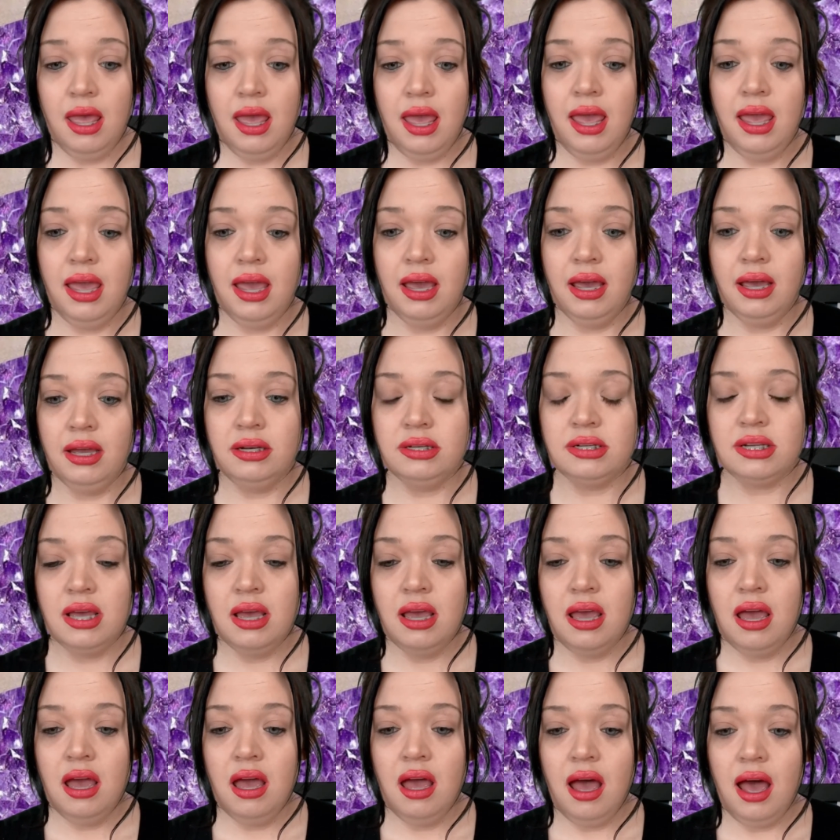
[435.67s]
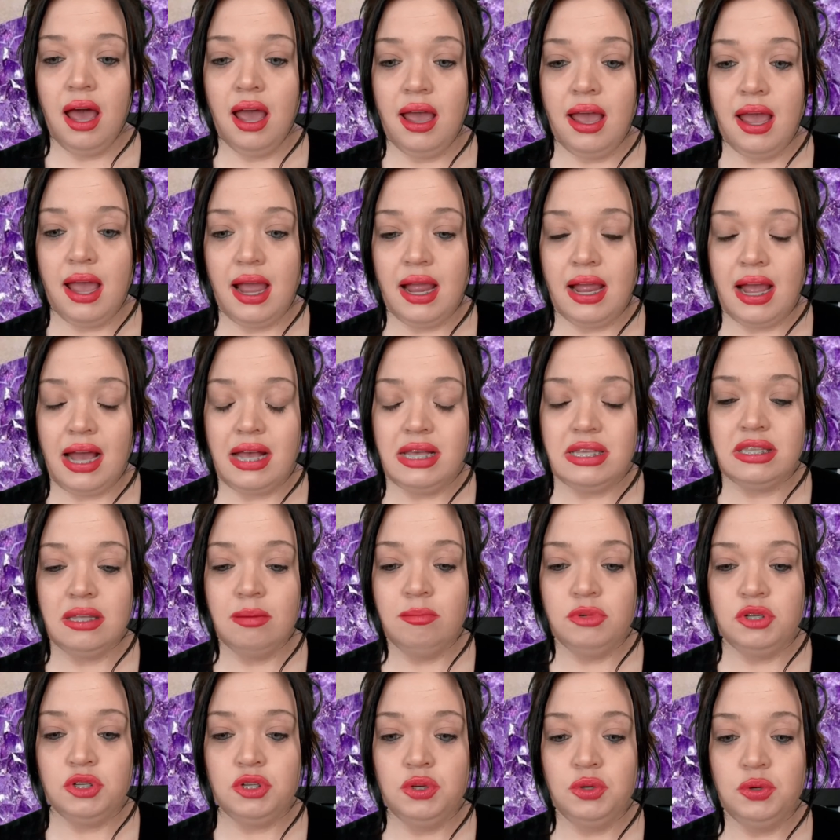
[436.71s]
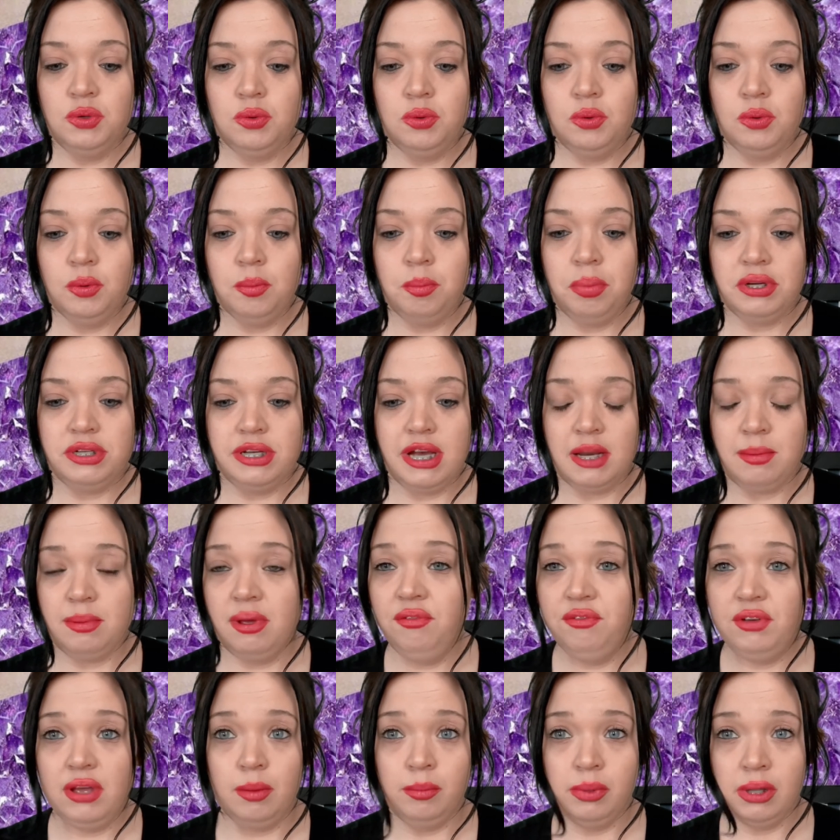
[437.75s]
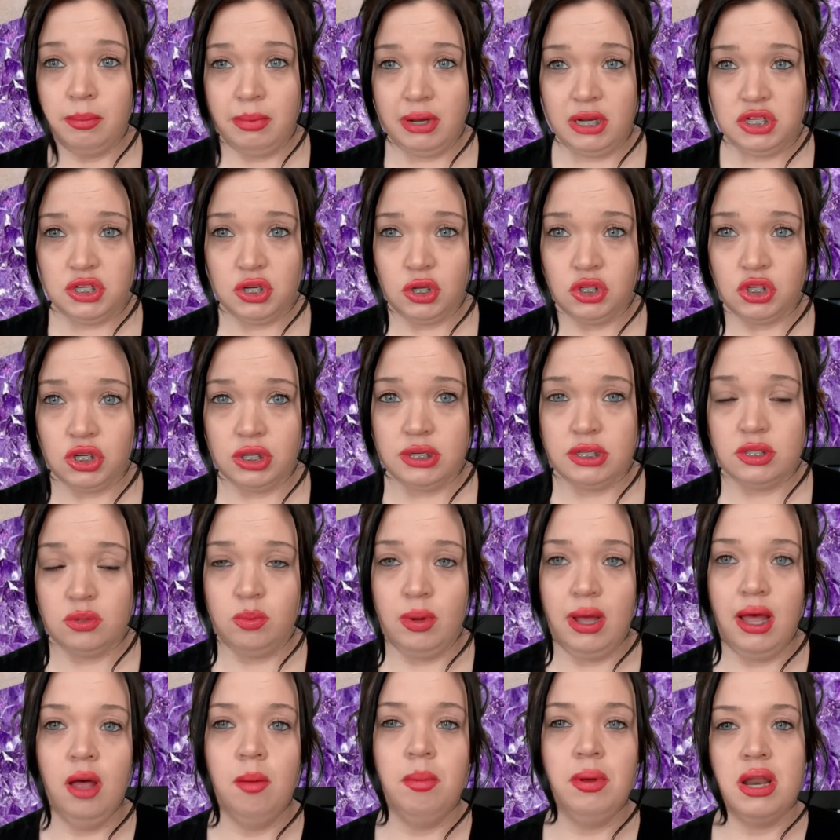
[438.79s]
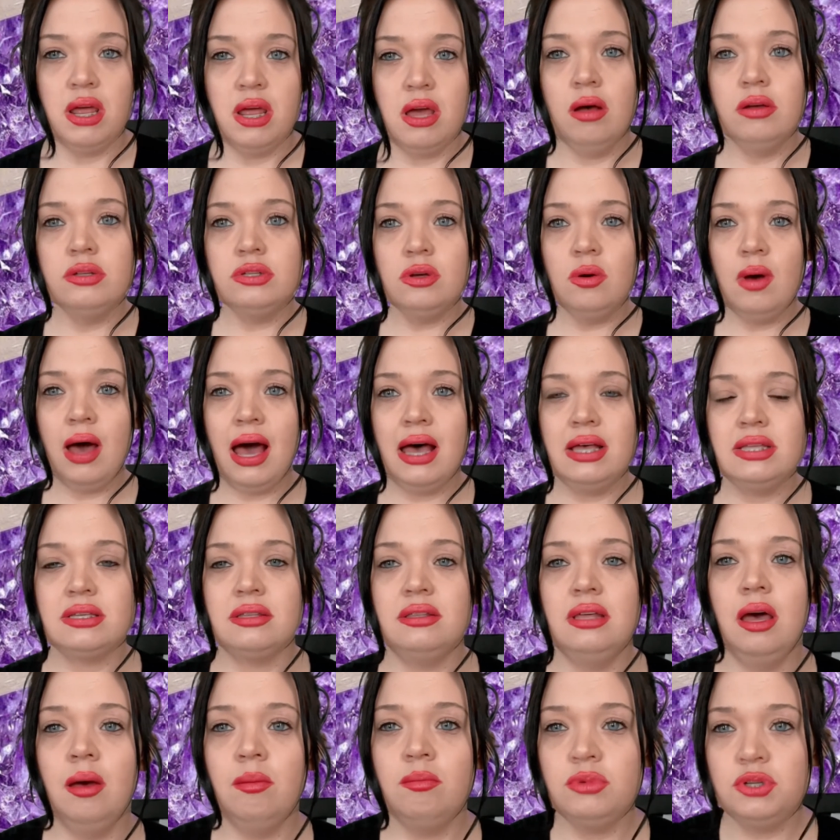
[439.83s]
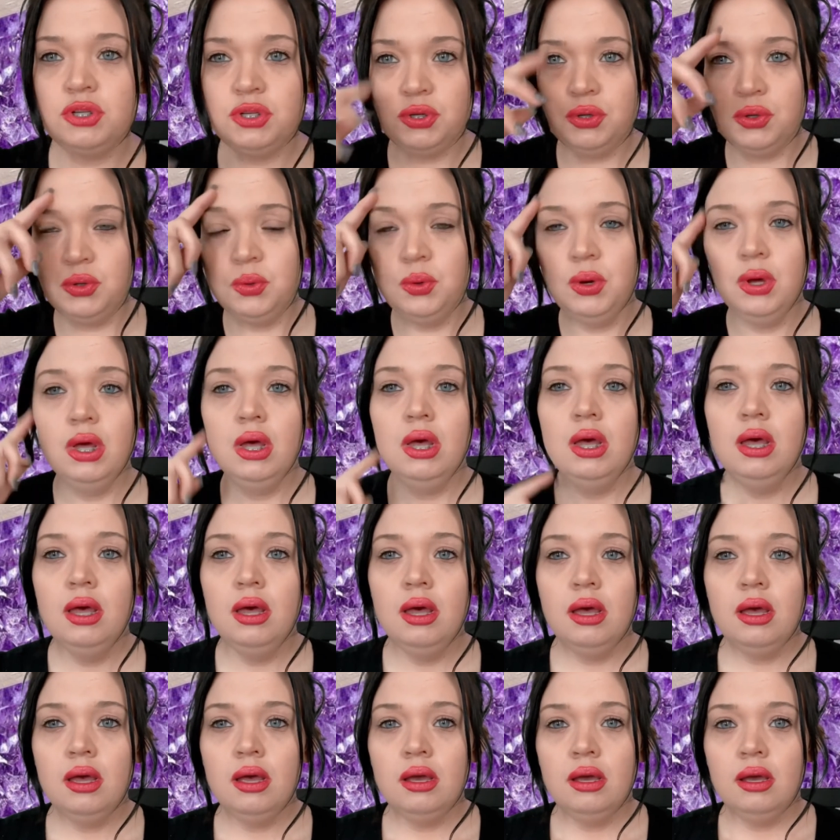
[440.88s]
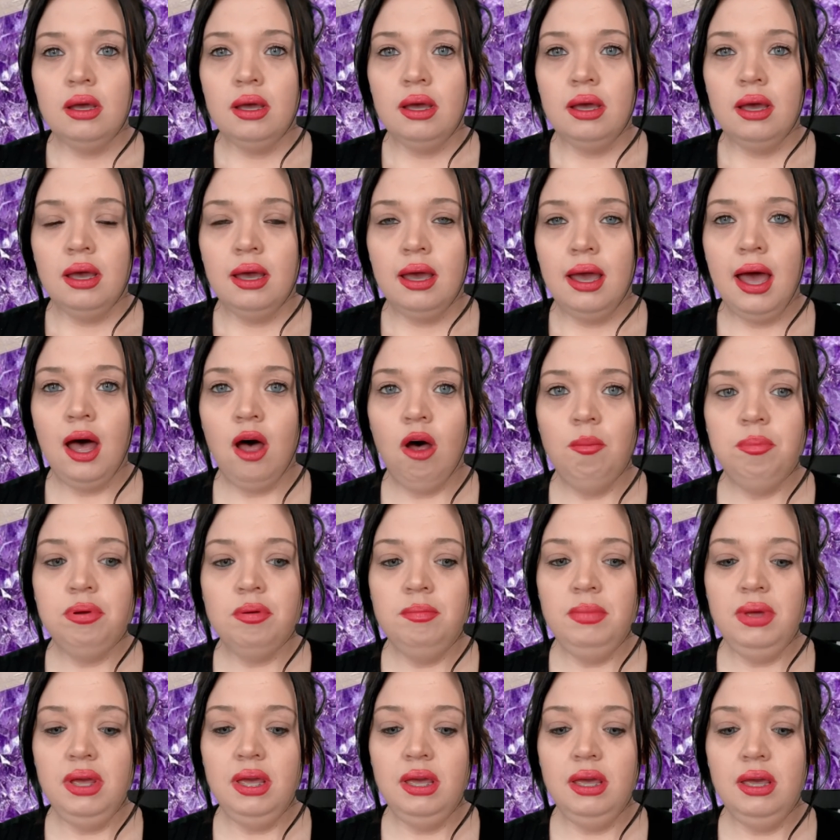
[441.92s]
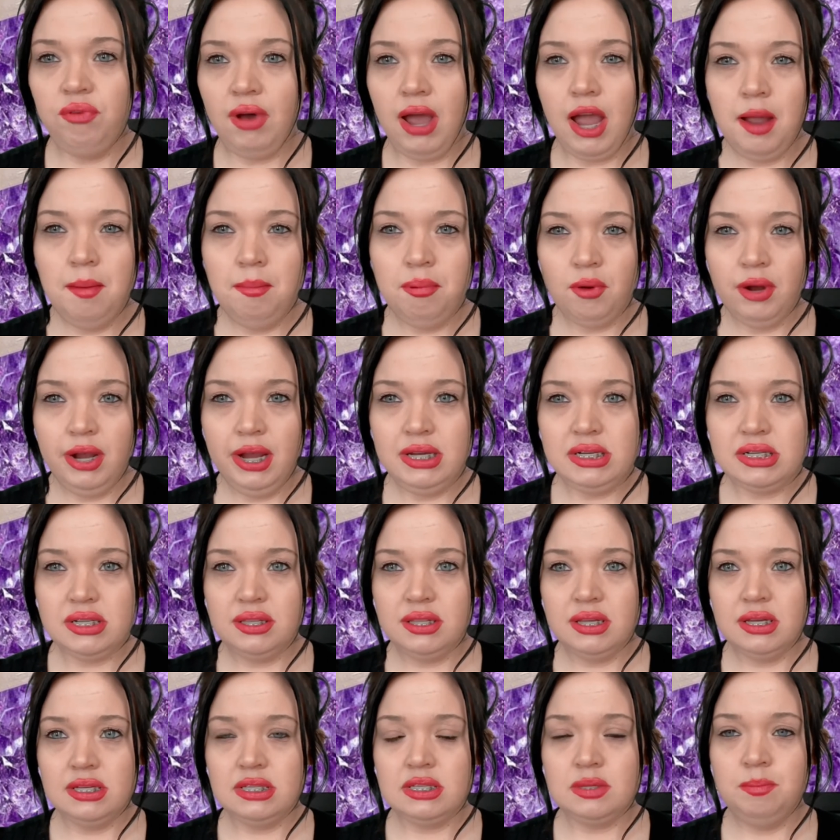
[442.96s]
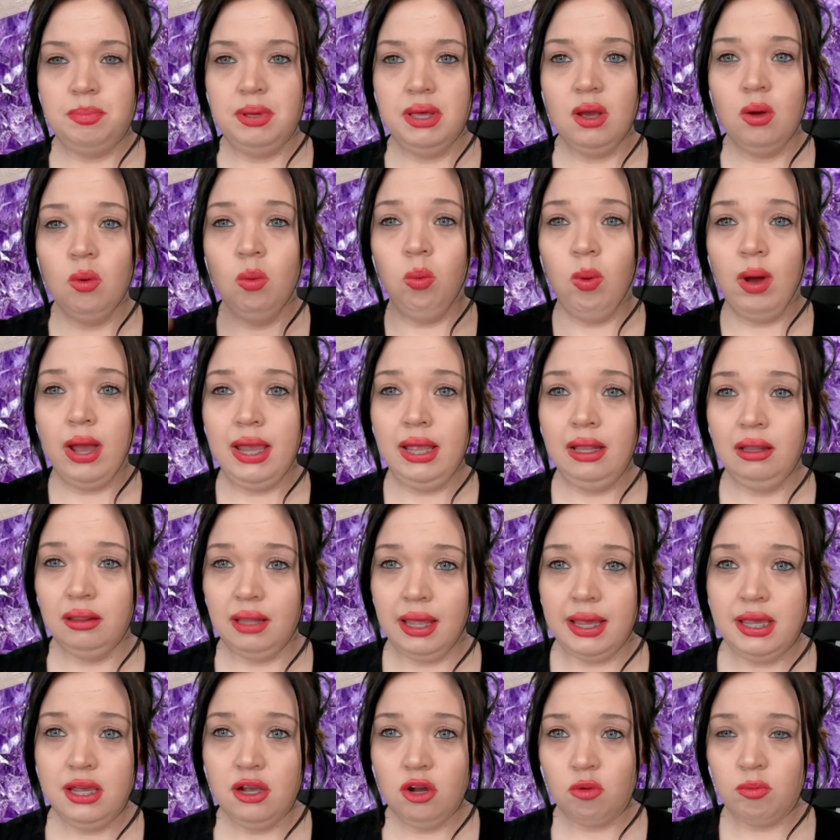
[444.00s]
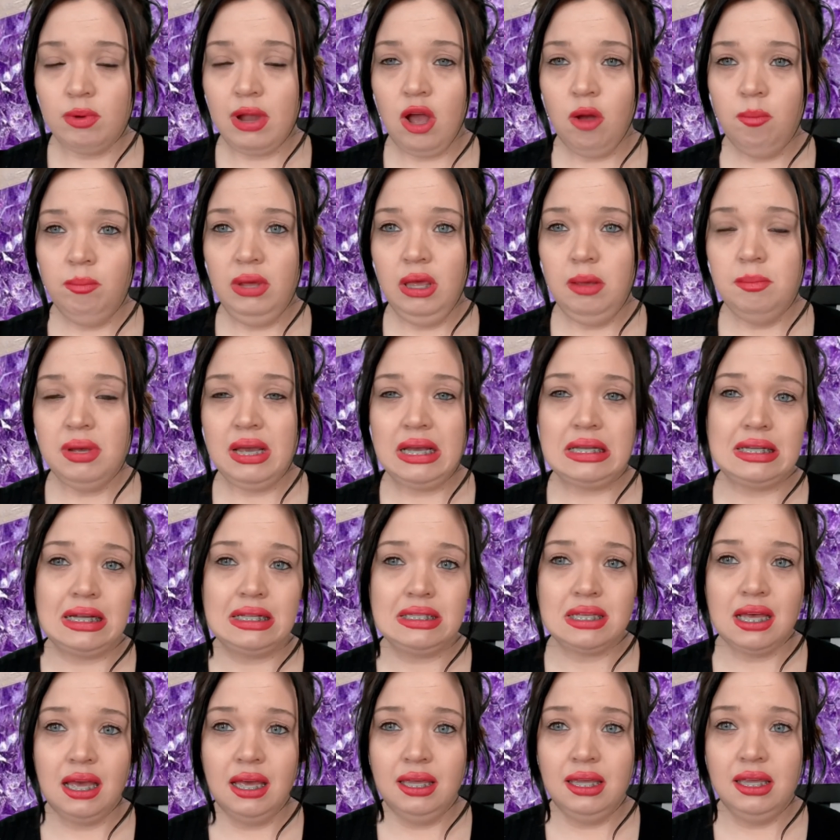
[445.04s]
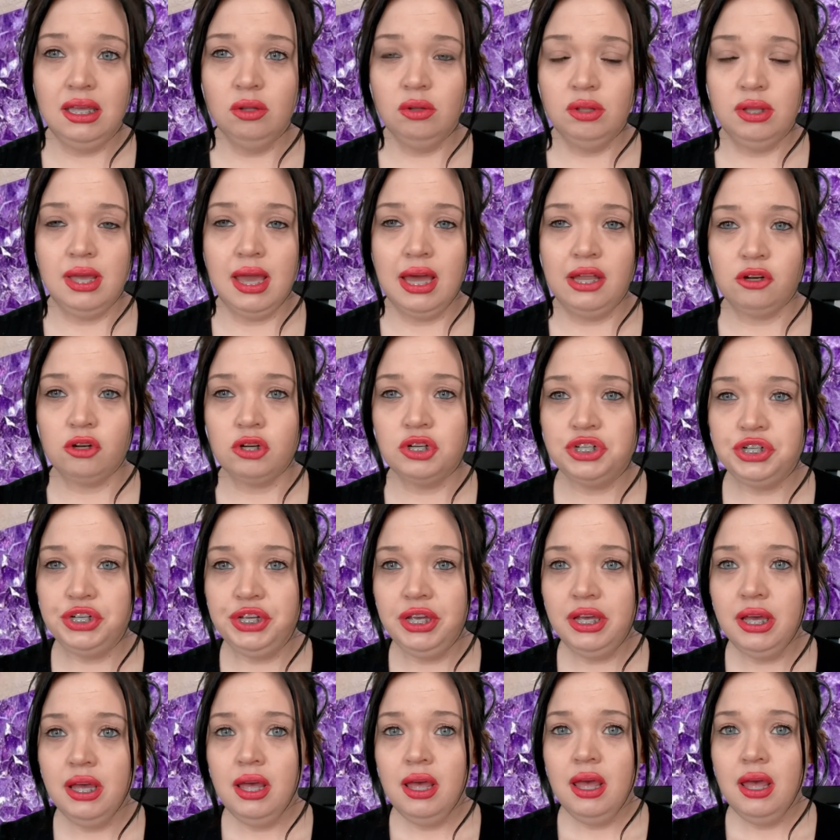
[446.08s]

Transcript: and I ask them to protect my family and my children as well, but I also ask them to help me vibrate this big white light around me, because that's a healing energy.